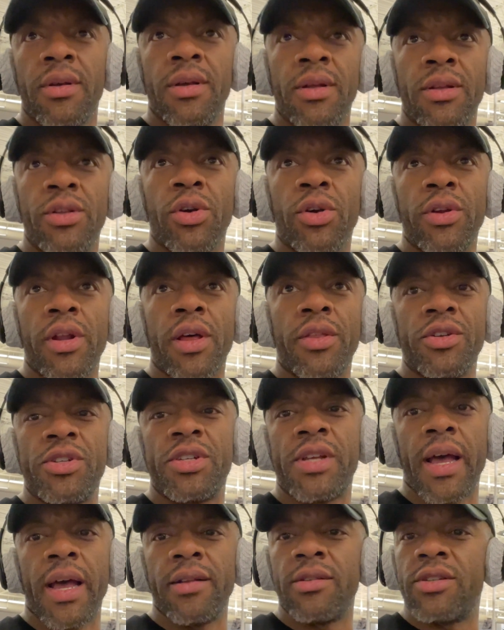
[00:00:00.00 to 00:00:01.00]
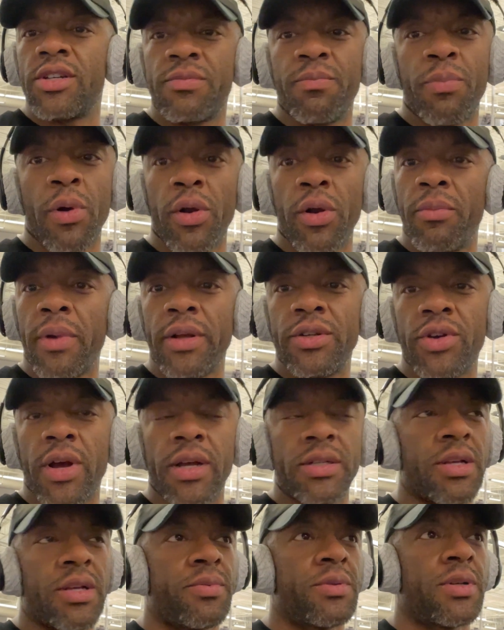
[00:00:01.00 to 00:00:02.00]
Do another set, just burn my
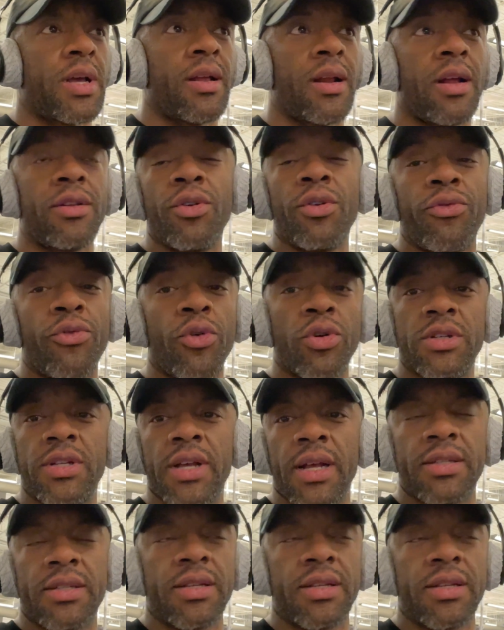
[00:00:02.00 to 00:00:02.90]
triceps out. I'll do 4 sets